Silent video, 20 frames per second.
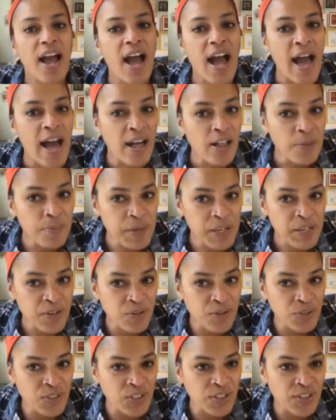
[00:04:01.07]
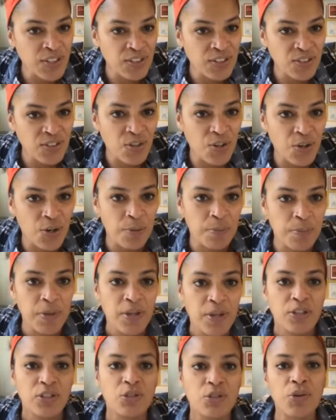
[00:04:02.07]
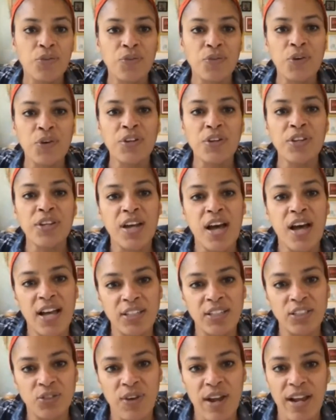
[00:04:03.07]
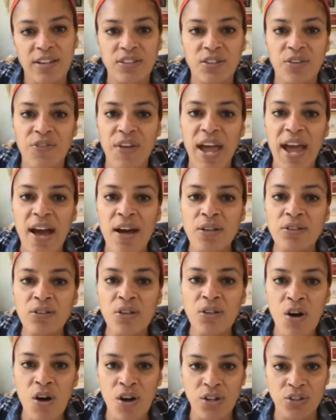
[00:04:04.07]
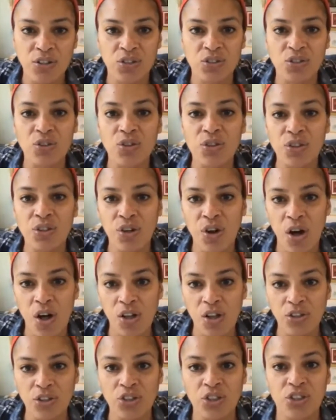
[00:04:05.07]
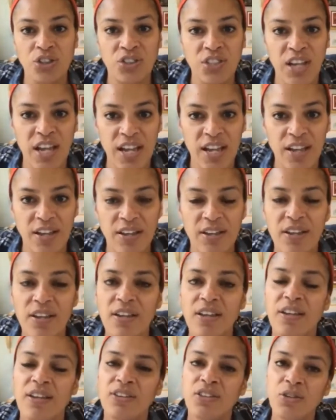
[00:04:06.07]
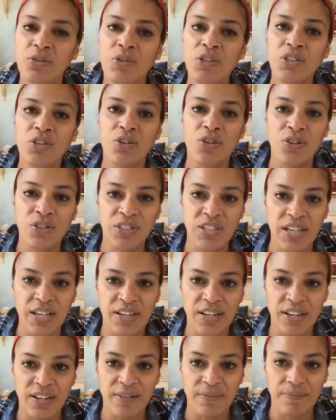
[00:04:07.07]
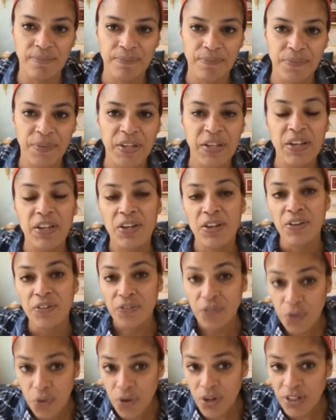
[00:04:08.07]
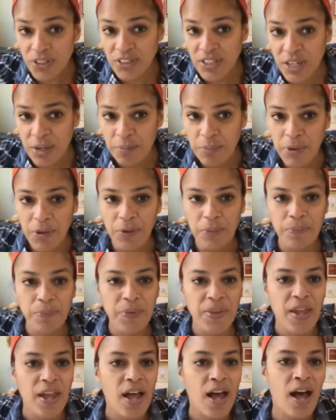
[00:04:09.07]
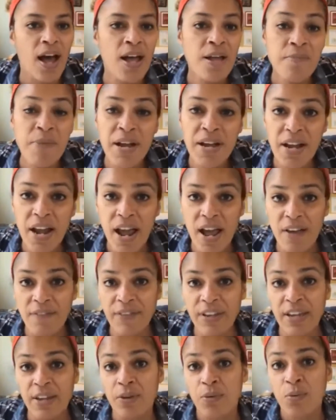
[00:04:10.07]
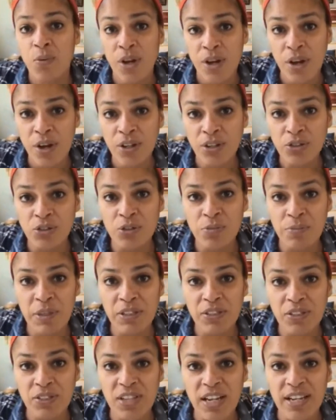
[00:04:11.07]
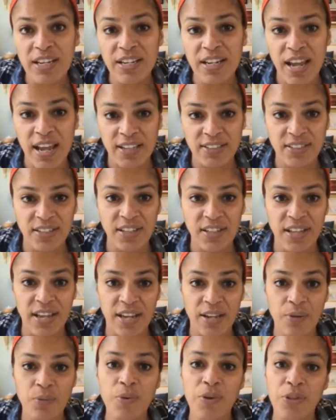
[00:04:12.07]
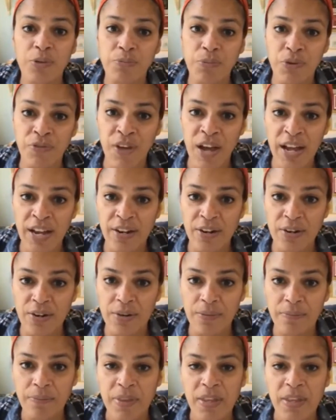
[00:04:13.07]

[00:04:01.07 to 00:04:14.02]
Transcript: I'll be using this term to refer to the contract of how long a certain call should take to return data. For example, I might have a 100 millisecond SLA with a provider,